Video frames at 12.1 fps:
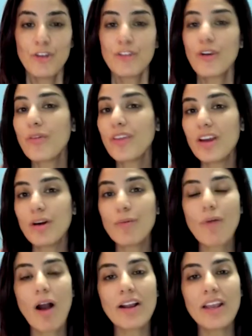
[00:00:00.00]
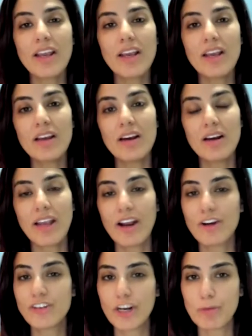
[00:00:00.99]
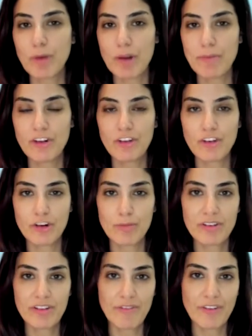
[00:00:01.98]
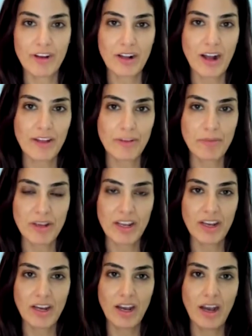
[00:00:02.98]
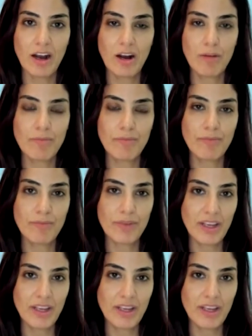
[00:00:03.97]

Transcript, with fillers: So the Iraqi caretaker prime minister Mustafa Kadhimi um,